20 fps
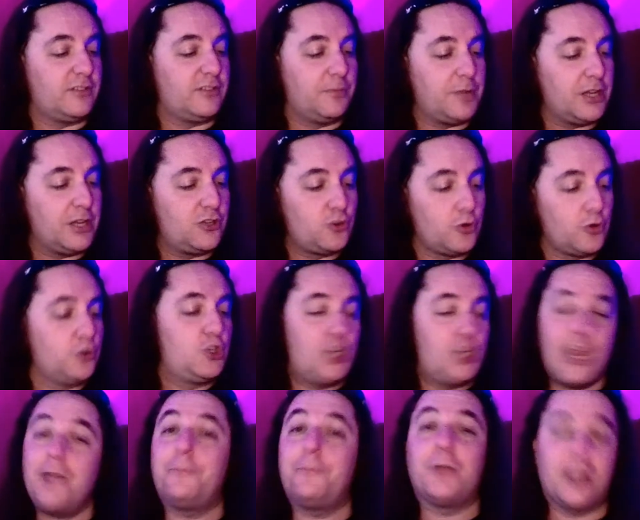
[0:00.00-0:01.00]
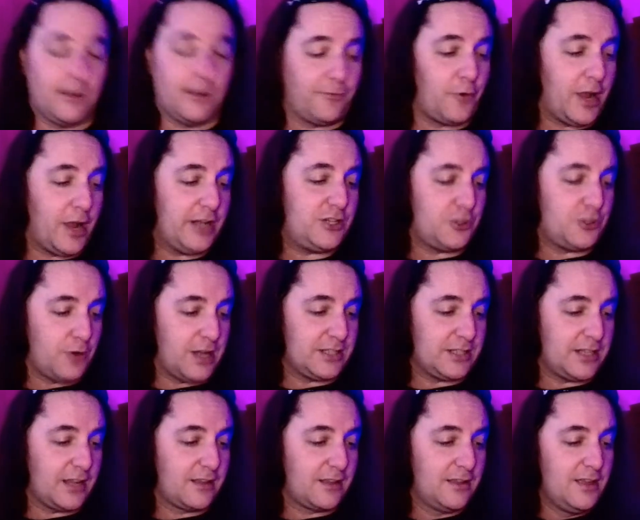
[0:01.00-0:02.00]
to be a true champion of ranch
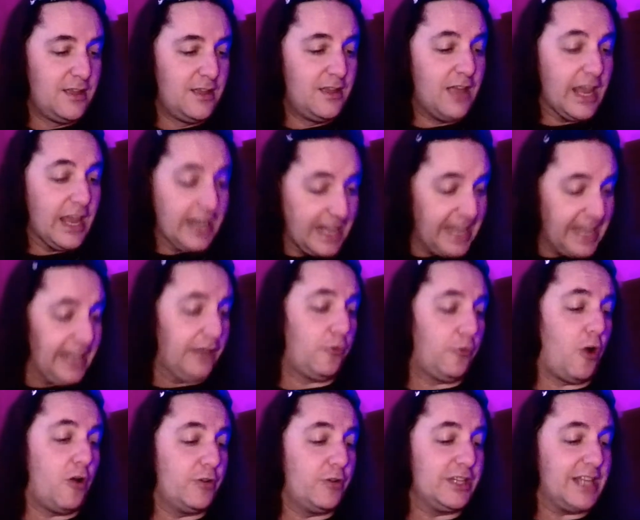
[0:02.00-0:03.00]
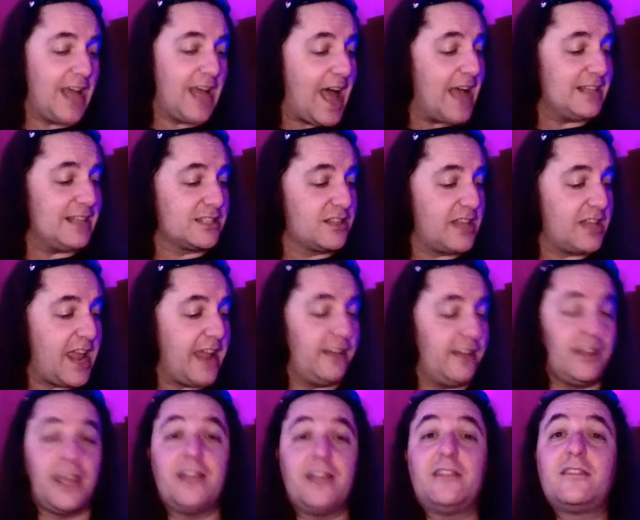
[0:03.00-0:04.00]
dressing, and a hero in the eyes of the
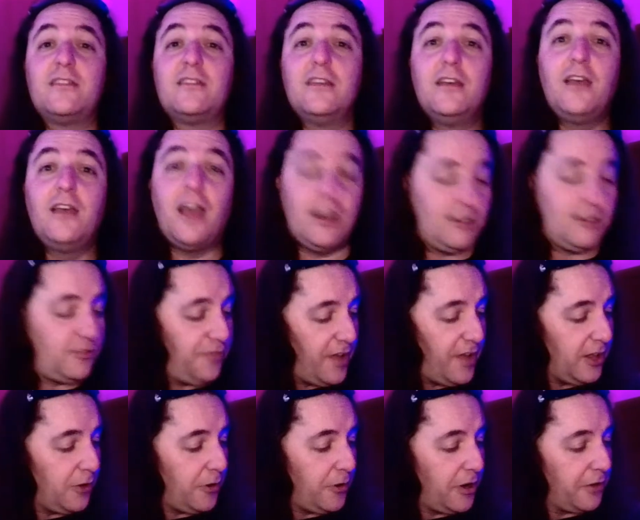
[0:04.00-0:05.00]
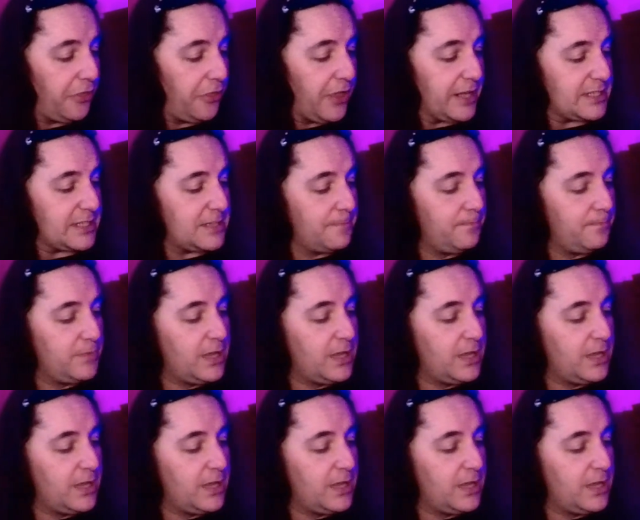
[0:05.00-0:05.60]
aliens and his fellow Earthlings.